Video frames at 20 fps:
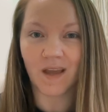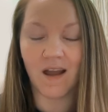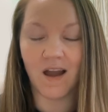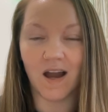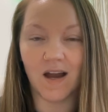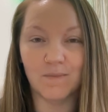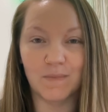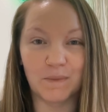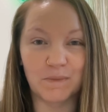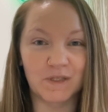
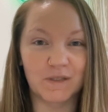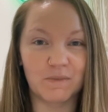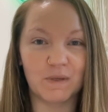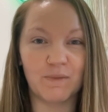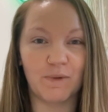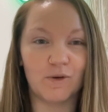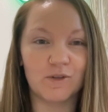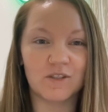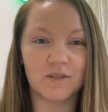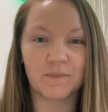I'm going to be
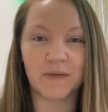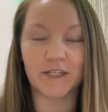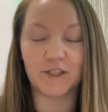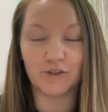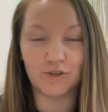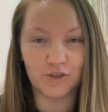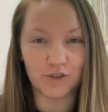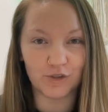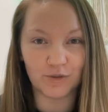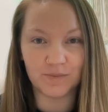posting my
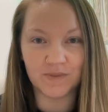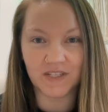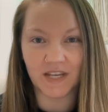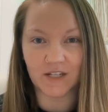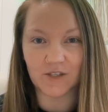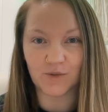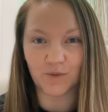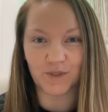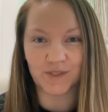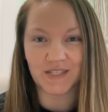YouTube
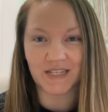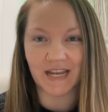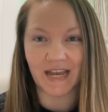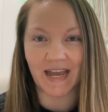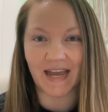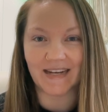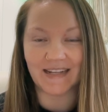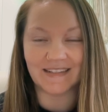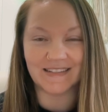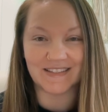schedules
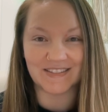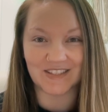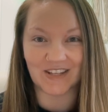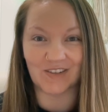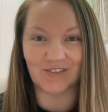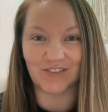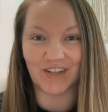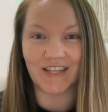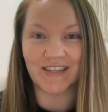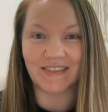again and
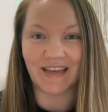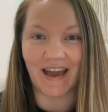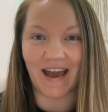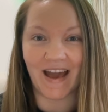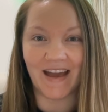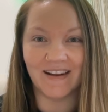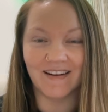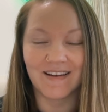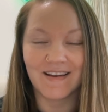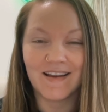stuff like
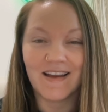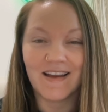that.